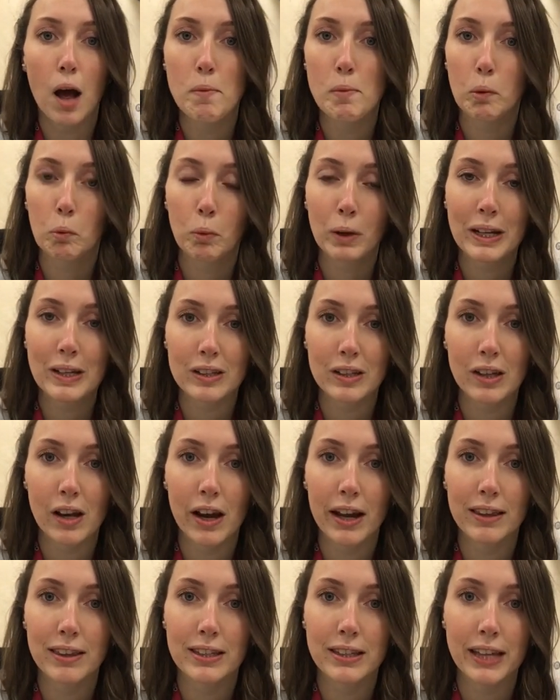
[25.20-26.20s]
We
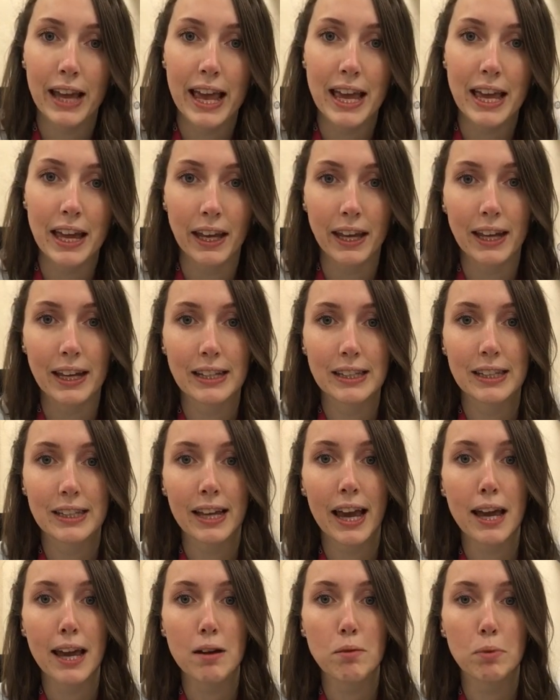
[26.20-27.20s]
started the day here
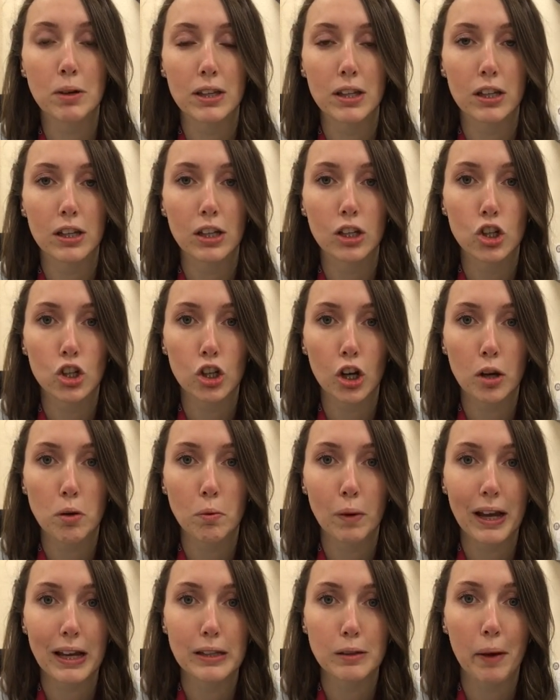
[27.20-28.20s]
today with a Joe
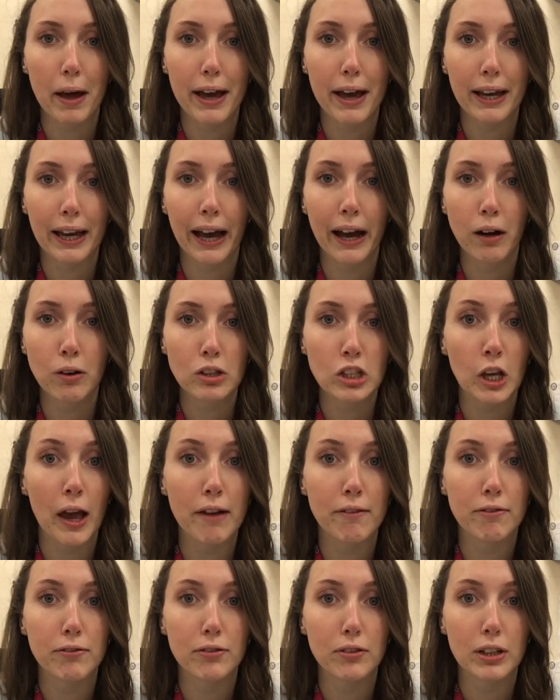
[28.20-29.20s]
Wicks workout. So
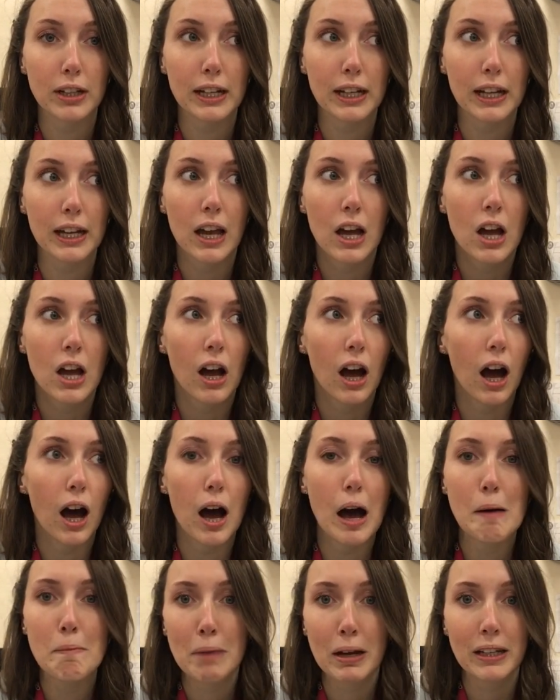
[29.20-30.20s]
every
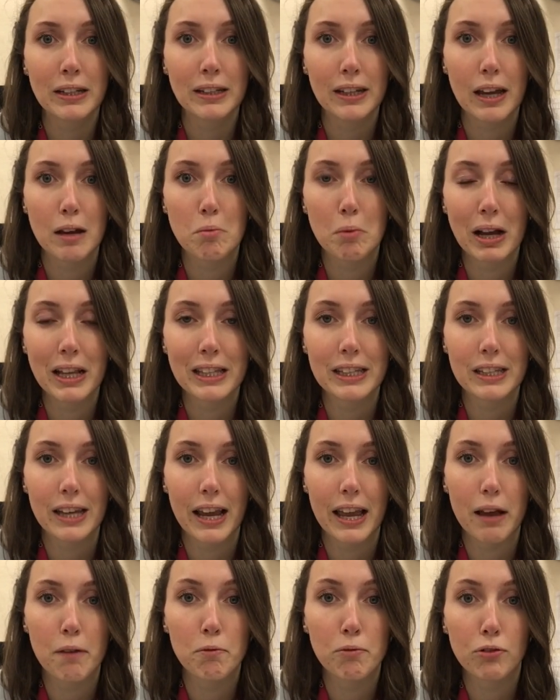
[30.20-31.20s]
Monday,
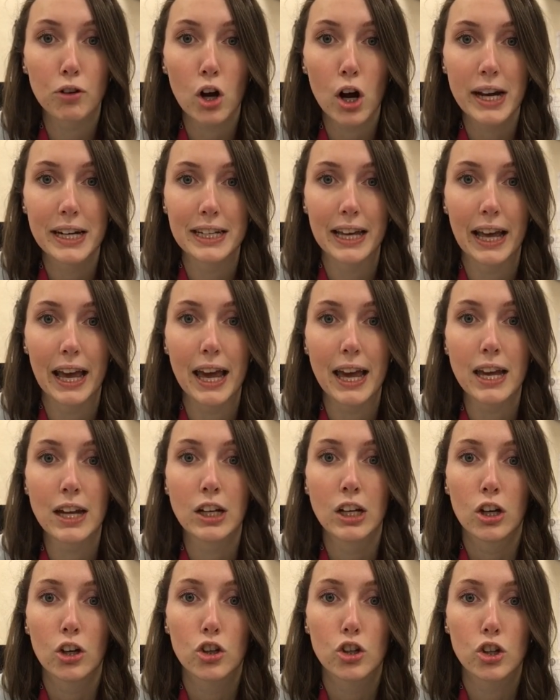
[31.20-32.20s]
Wednesday and Friday,
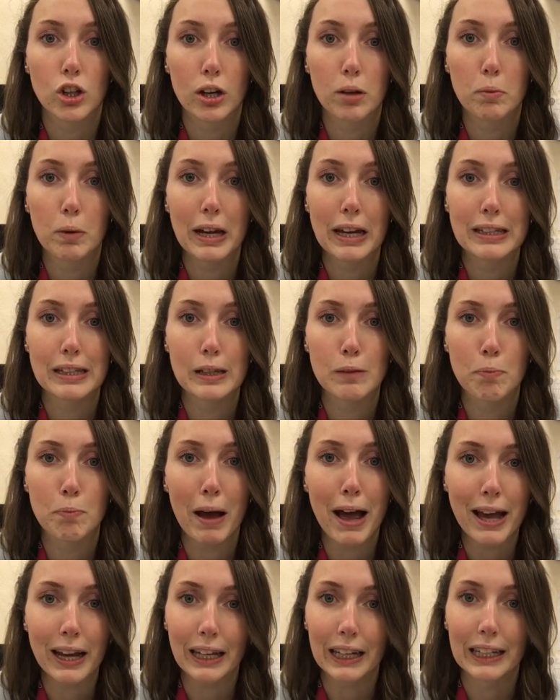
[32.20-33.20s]
Joe Wicks is
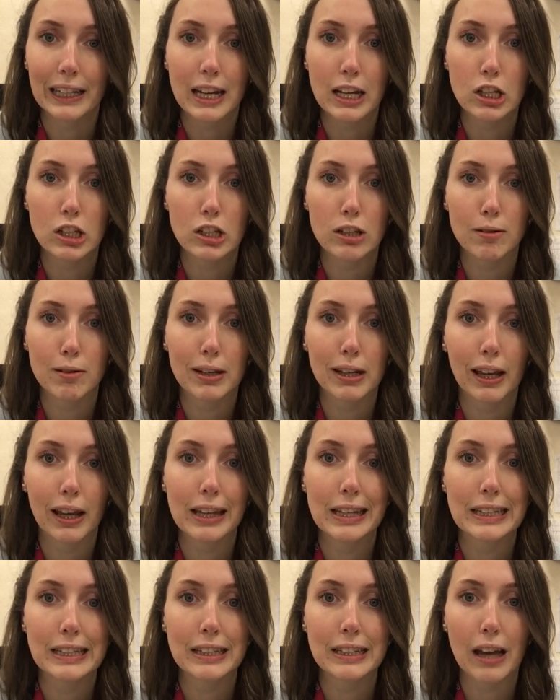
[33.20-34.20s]
back and he's doing
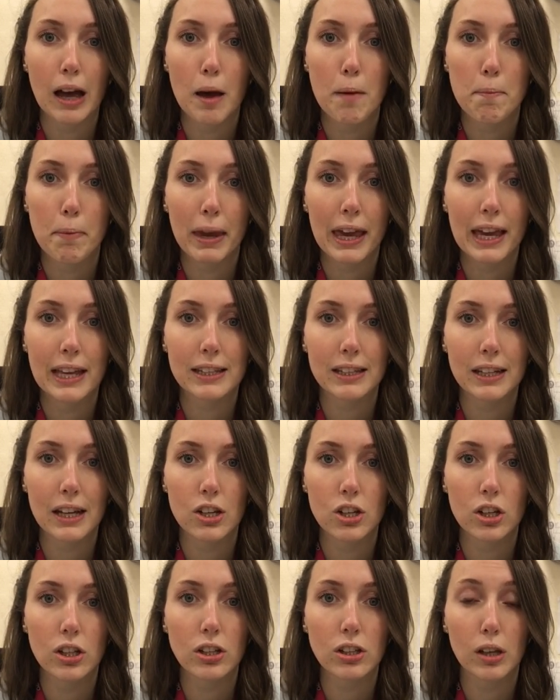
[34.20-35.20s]
his PE
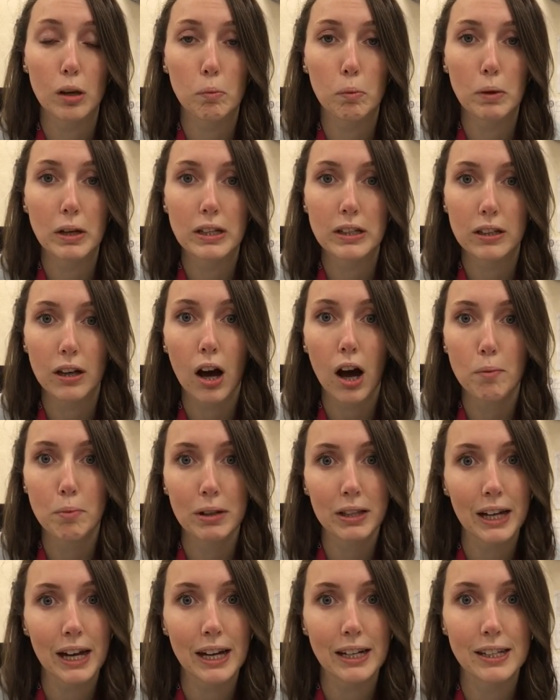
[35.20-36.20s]
session. So we started
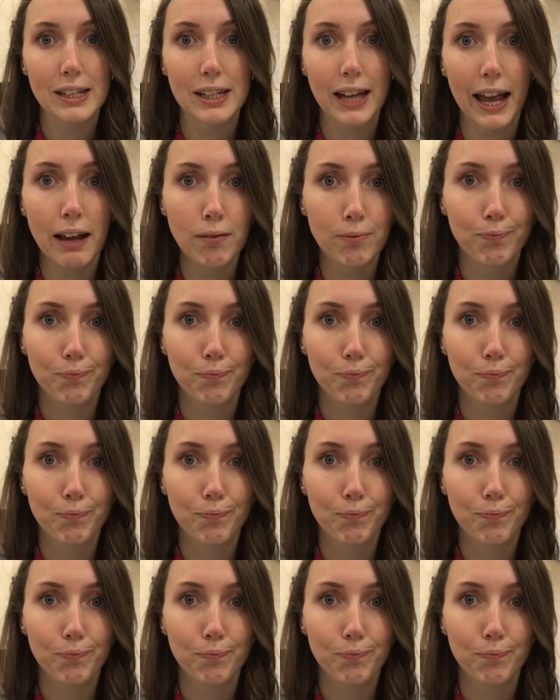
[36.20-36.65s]
with that today.